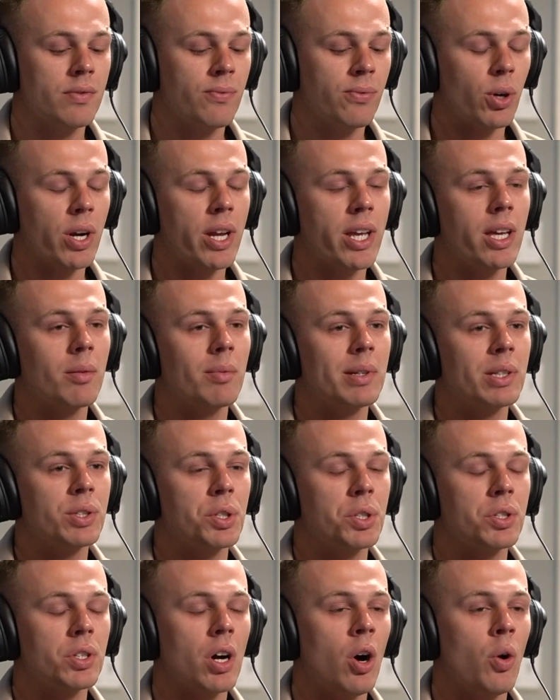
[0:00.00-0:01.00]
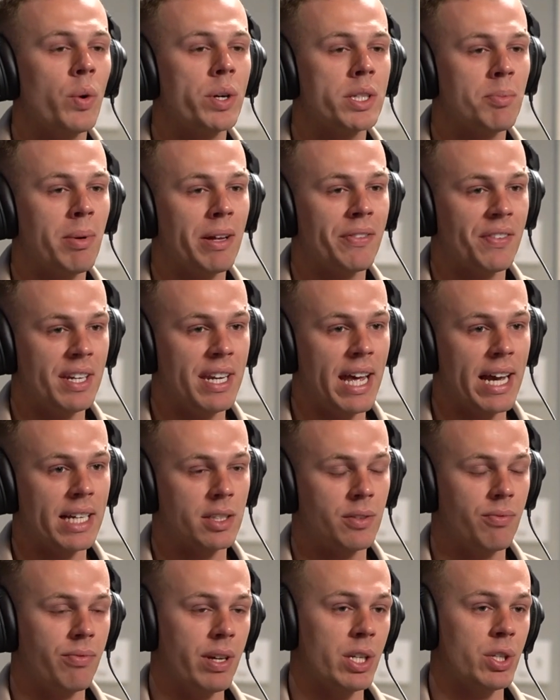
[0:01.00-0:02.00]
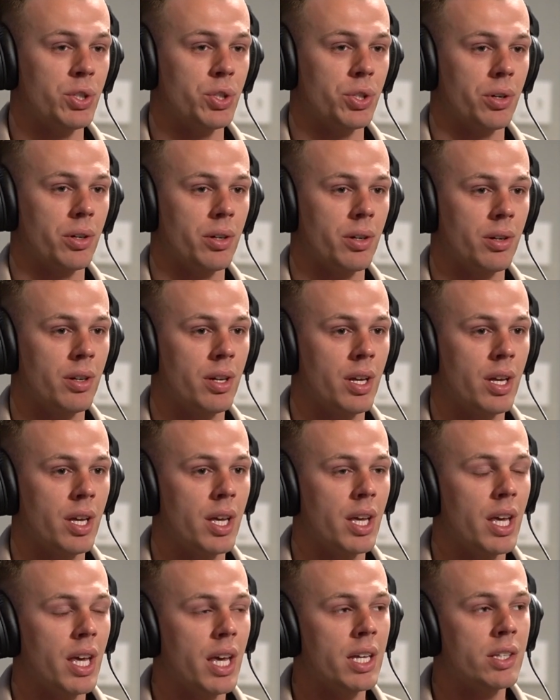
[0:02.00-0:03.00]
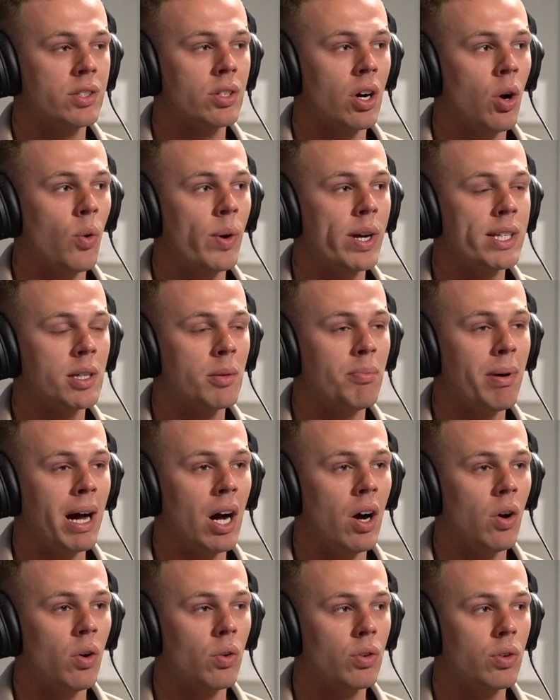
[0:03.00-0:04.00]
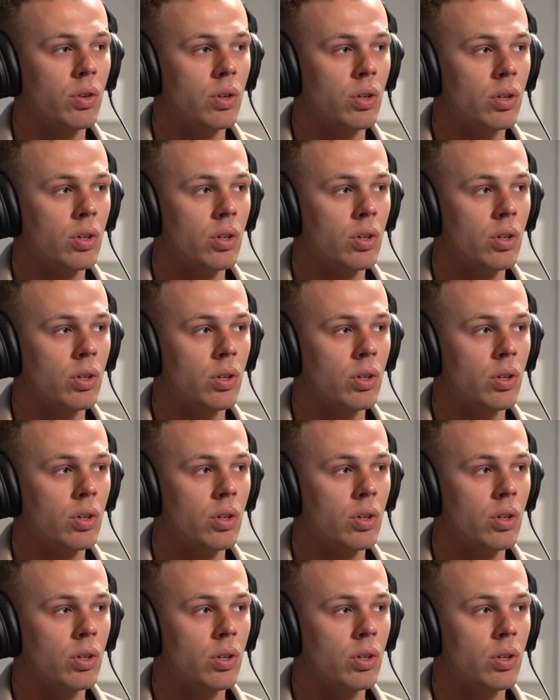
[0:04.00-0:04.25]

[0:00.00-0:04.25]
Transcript: for him it's just always about the next venture. It's always about